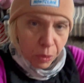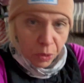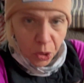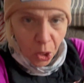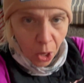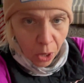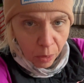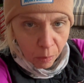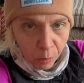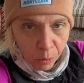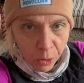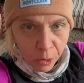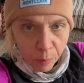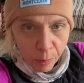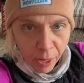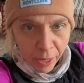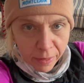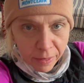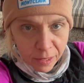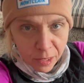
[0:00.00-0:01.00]
talk more
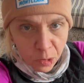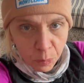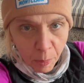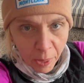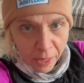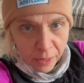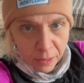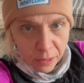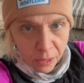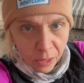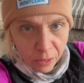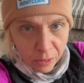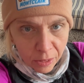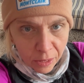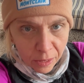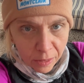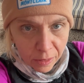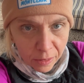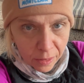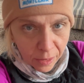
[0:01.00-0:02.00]
about the specs on
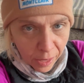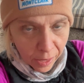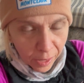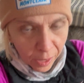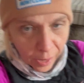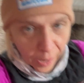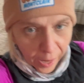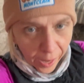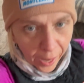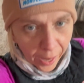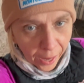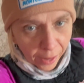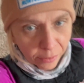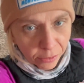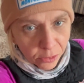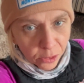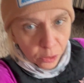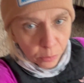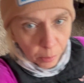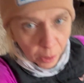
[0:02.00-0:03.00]
these
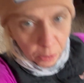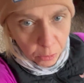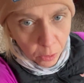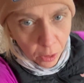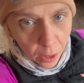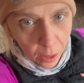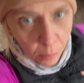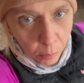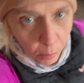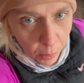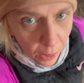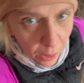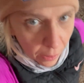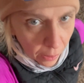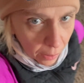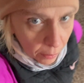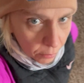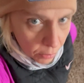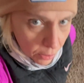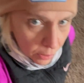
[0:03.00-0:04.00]
after my run, but
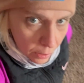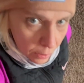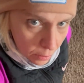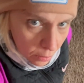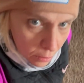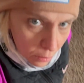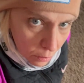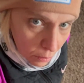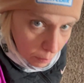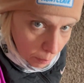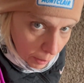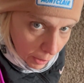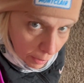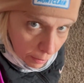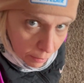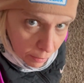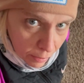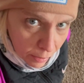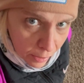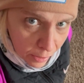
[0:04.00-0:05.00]
I'm gonna do about
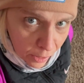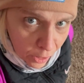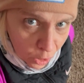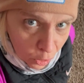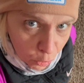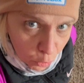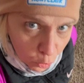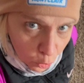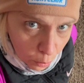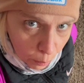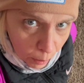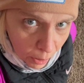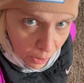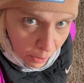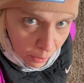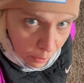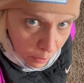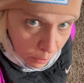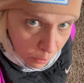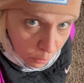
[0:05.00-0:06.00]
a
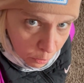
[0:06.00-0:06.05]
4-mile,